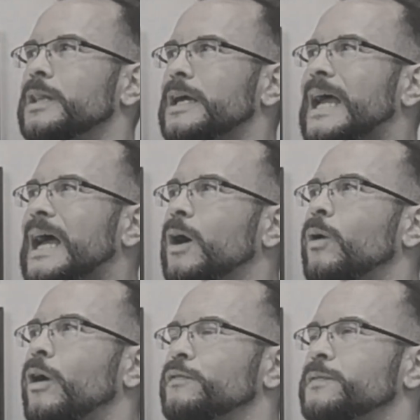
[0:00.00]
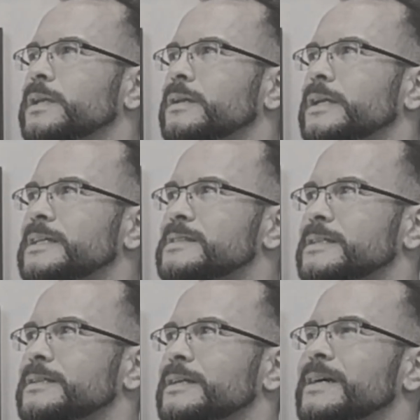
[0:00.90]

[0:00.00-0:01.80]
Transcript: Like, how often is it?